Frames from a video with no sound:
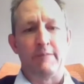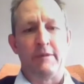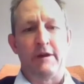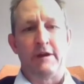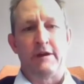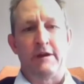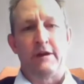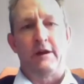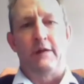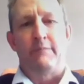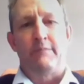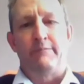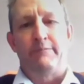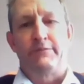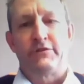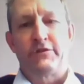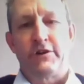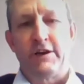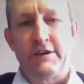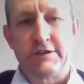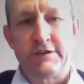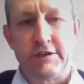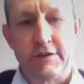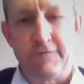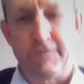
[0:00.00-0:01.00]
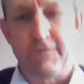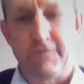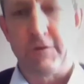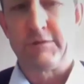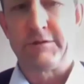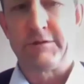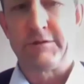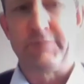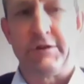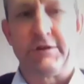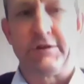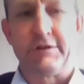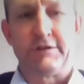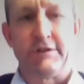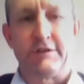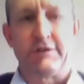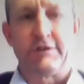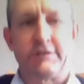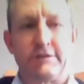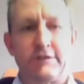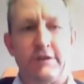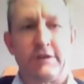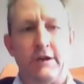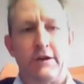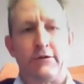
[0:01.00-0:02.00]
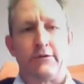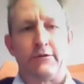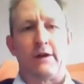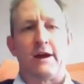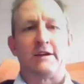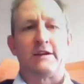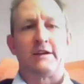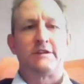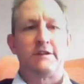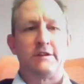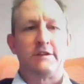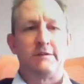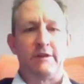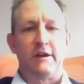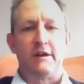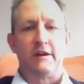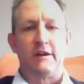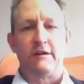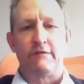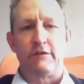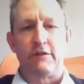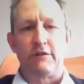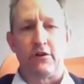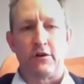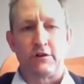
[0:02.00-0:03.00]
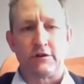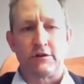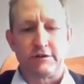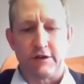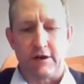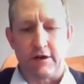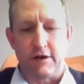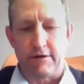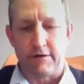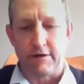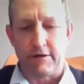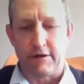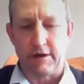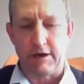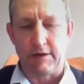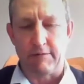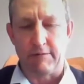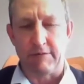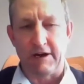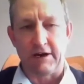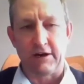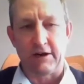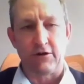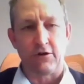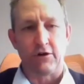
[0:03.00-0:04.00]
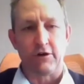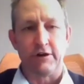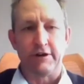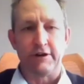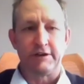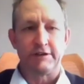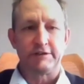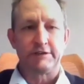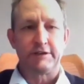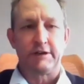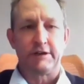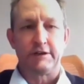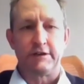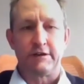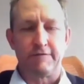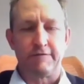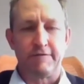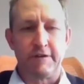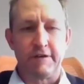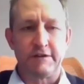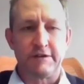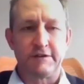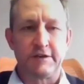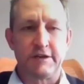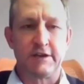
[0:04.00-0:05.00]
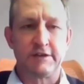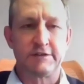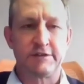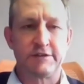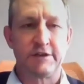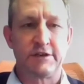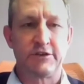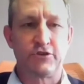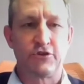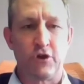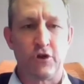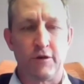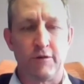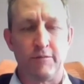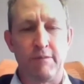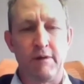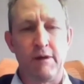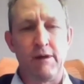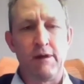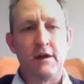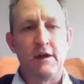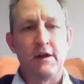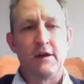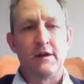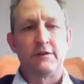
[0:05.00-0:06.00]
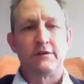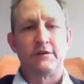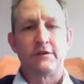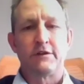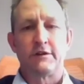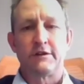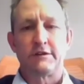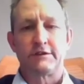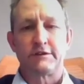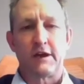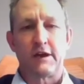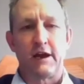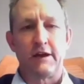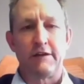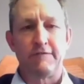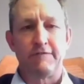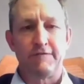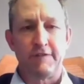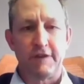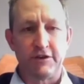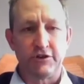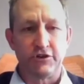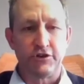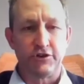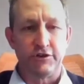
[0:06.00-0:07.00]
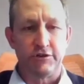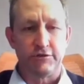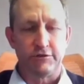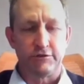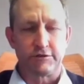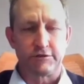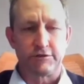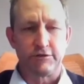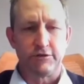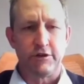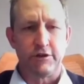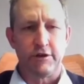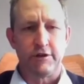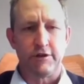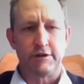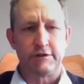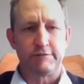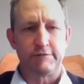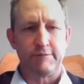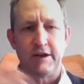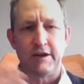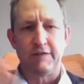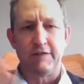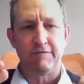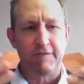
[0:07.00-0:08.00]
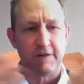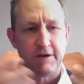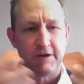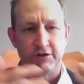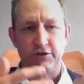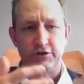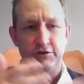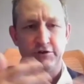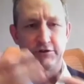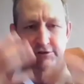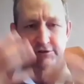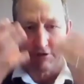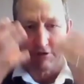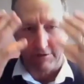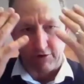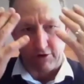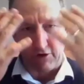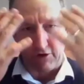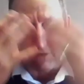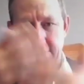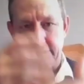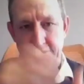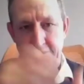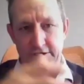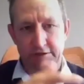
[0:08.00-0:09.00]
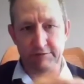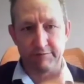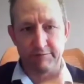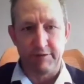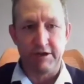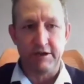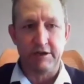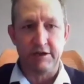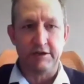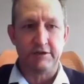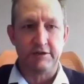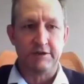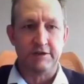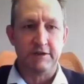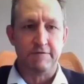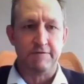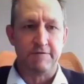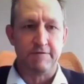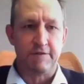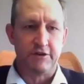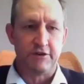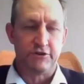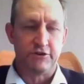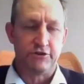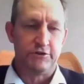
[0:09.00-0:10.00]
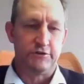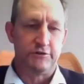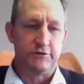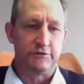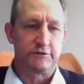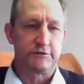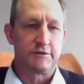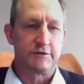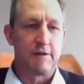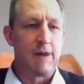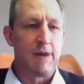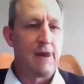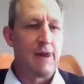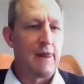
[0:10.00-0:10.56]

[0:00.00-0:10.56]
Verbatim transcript: in our trays and films business, right in the beginning of the lockdown, my colleagues there did a fantastic job to design face shields. You know, there's many face shields in the market, these PET face shields,